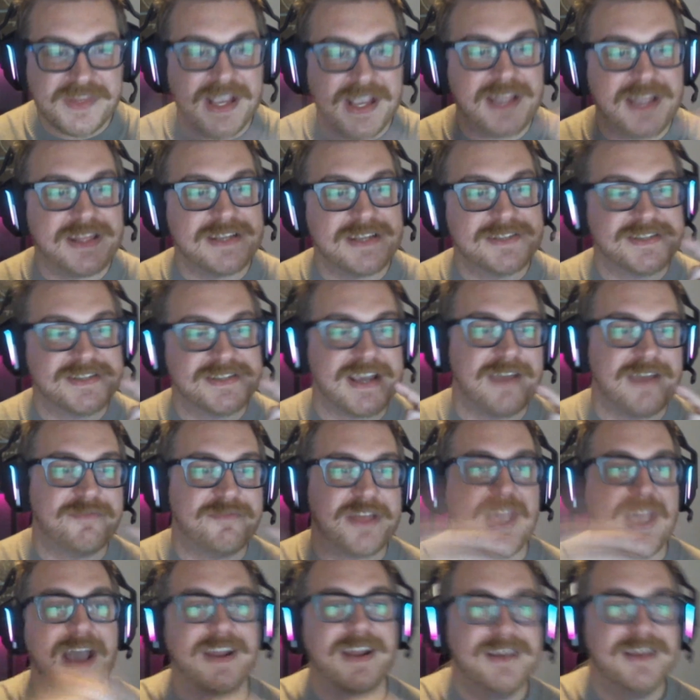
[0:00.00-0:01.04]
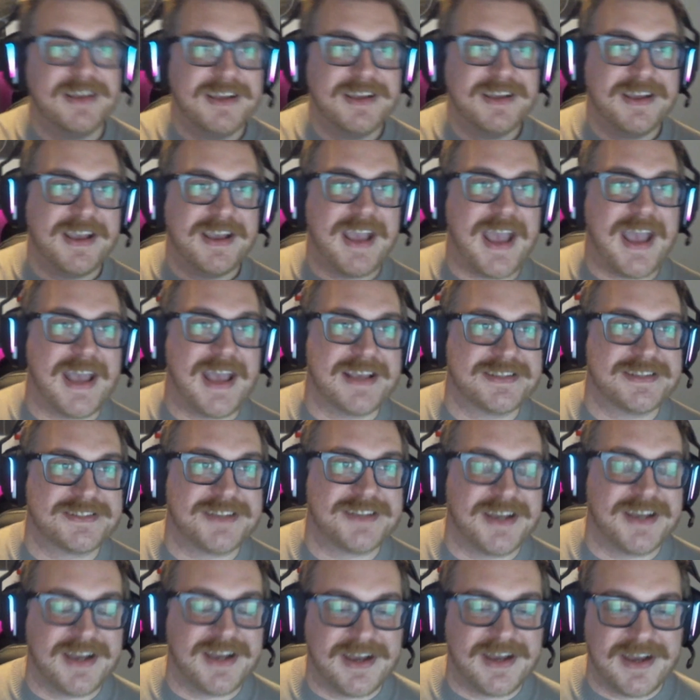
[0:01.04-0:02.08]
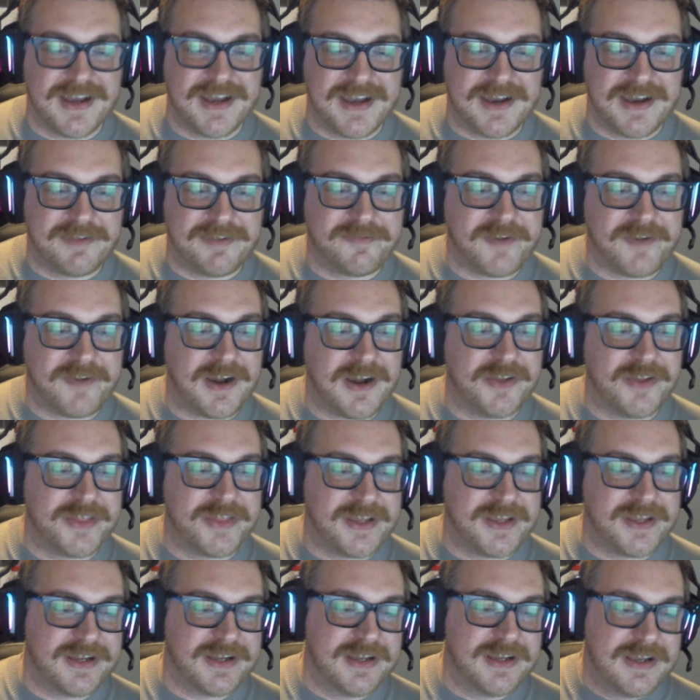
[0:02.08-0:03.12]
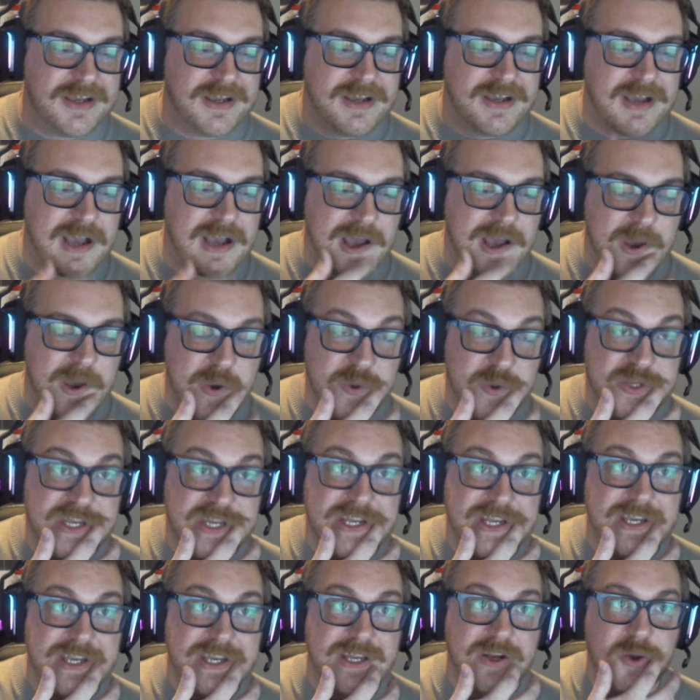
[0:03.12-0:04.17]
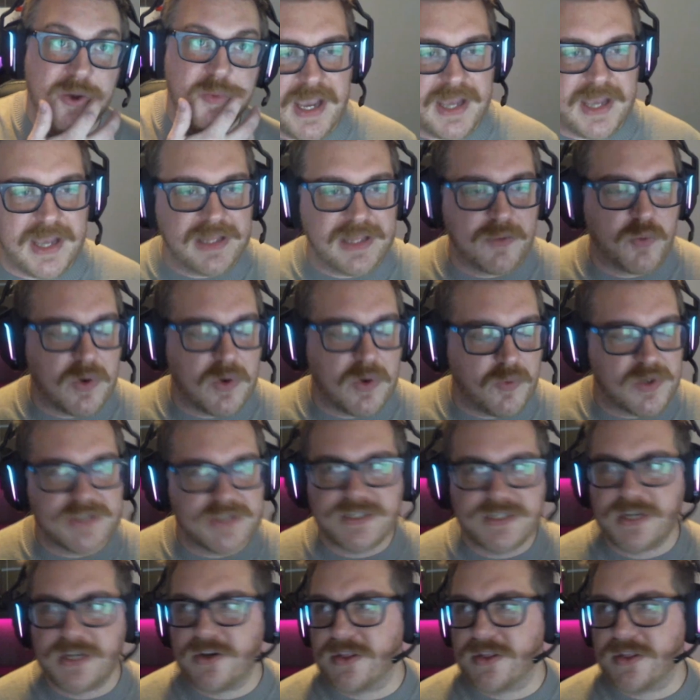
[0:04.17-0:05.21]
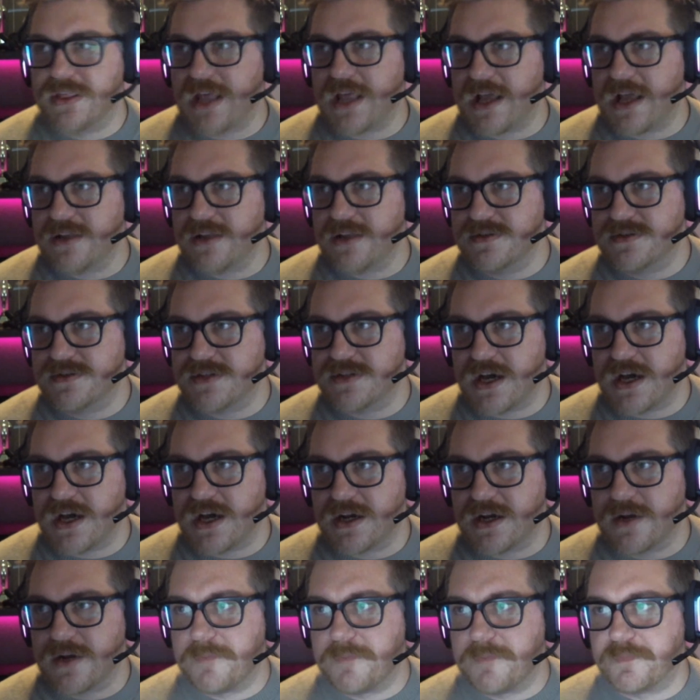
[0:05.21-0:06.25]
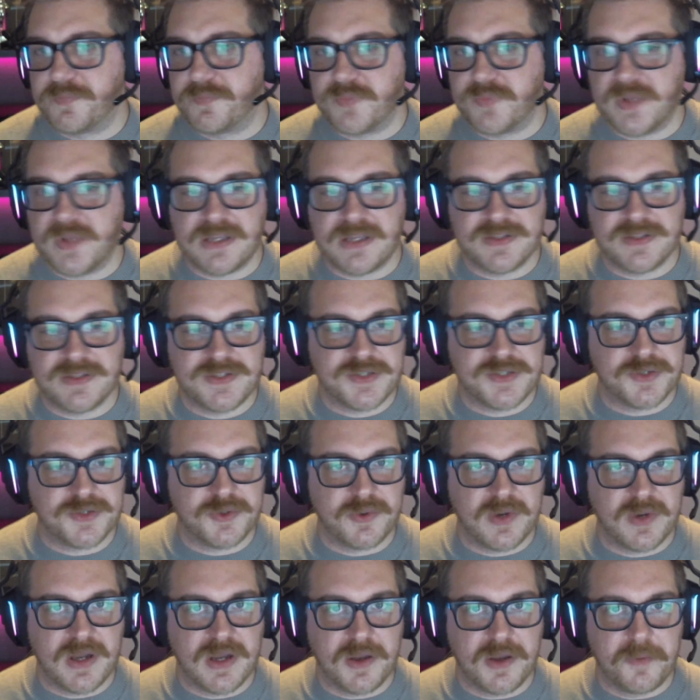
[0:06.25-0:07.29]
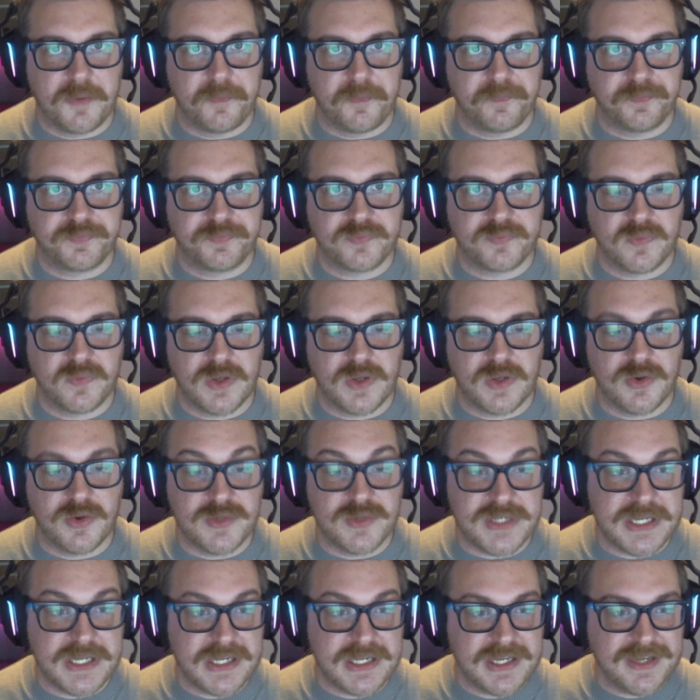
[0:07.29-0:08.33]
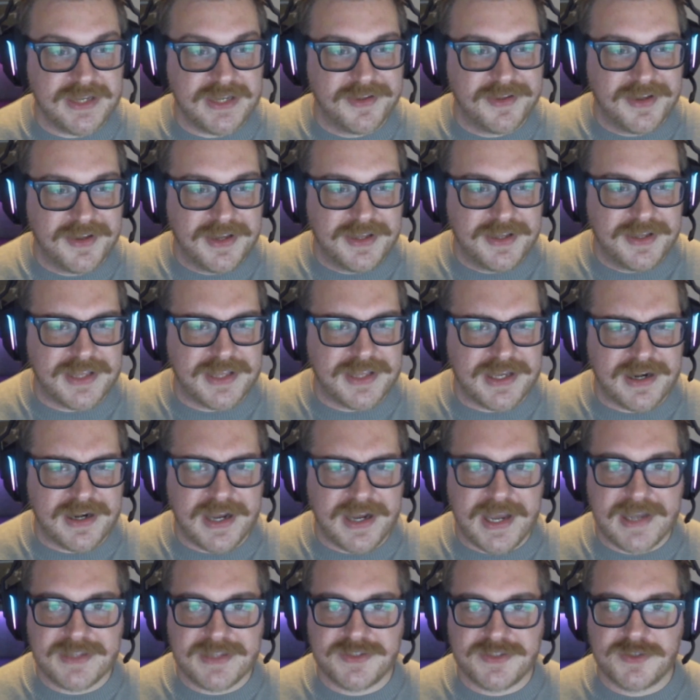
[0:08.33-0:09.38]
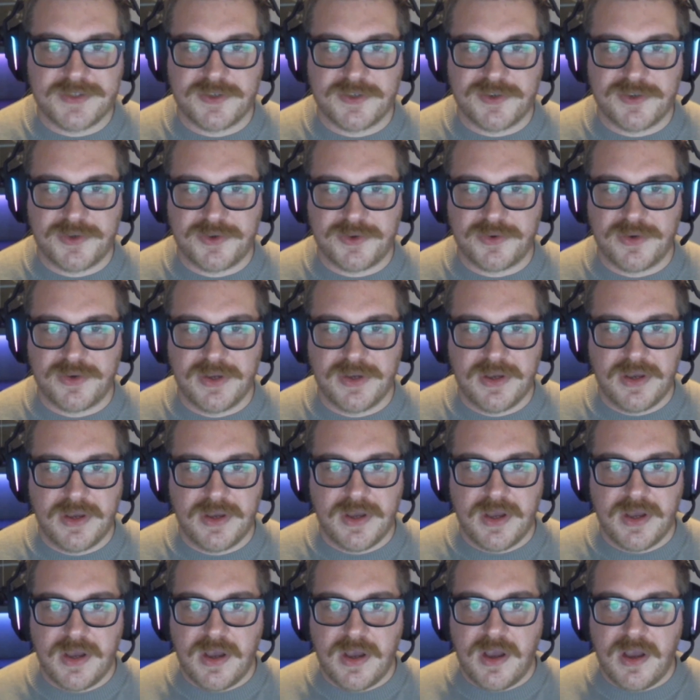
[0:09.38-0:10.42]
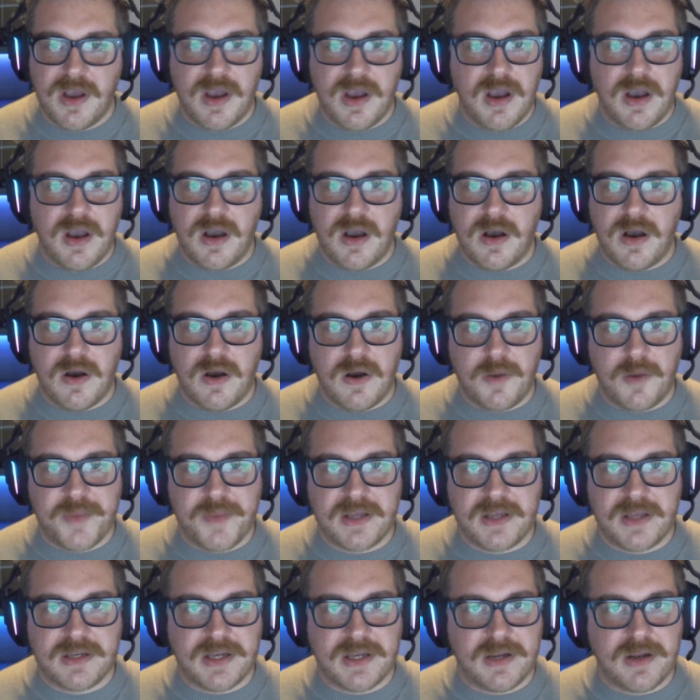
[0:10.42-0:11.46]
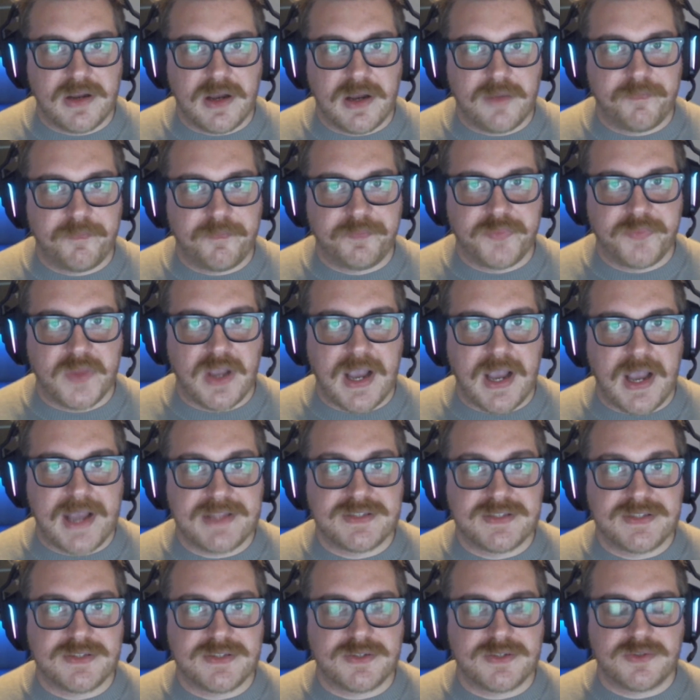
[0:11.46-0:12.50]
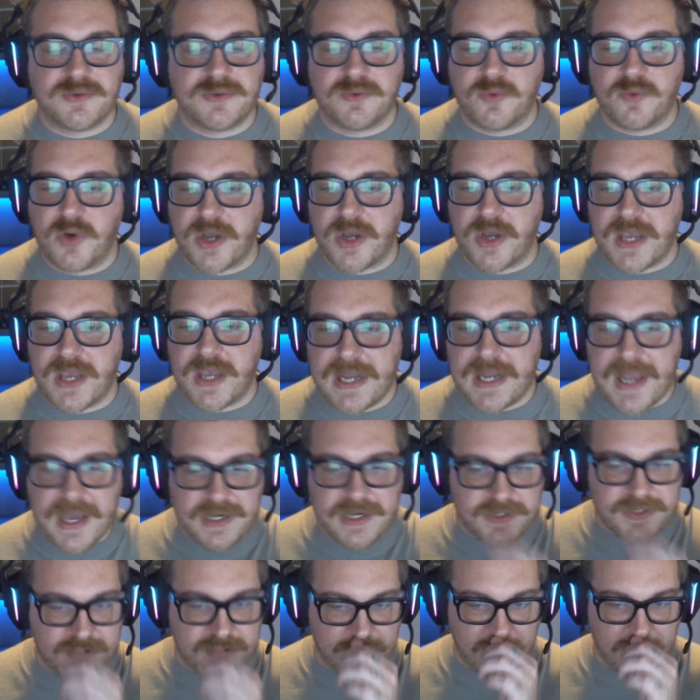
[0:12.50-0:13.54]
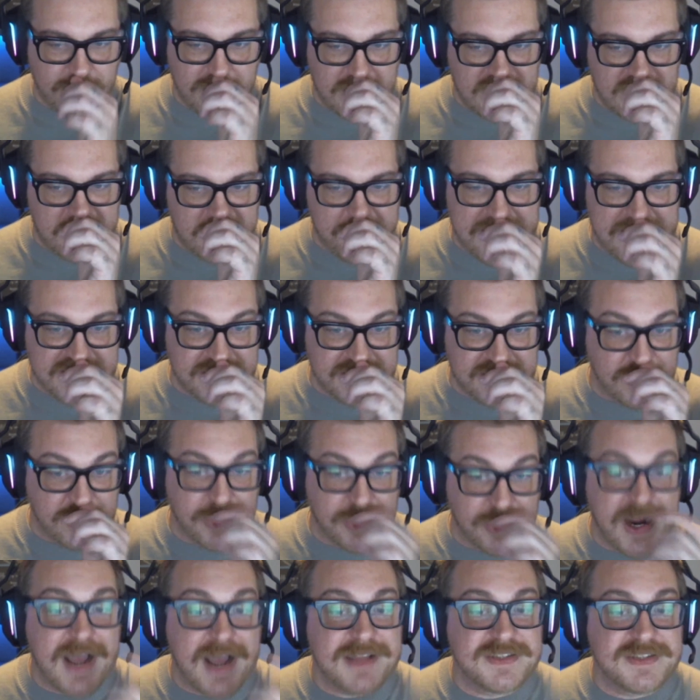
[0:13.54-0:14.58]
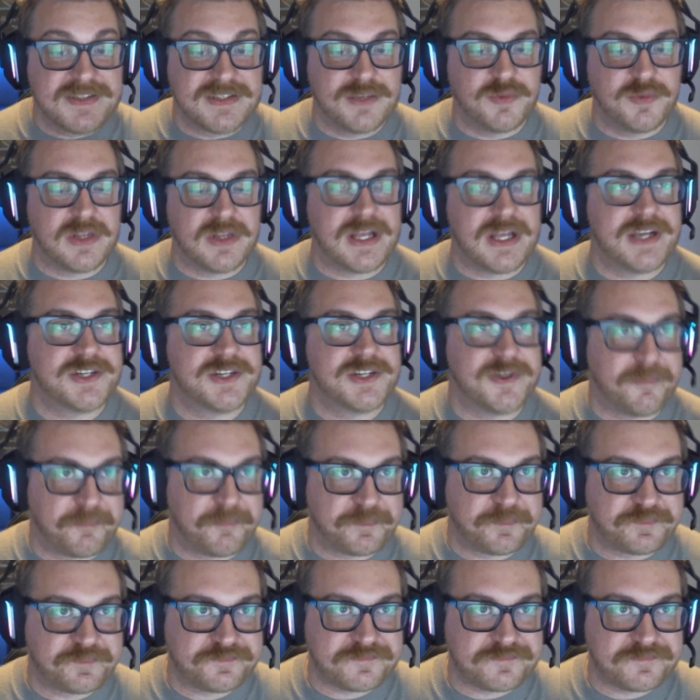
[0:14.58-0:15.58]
and then save that as a file that Houdini can open. Yeah, and then once I got that data into Houdini, then I had to, oh man, I had to work out how to do a massive crowd simulation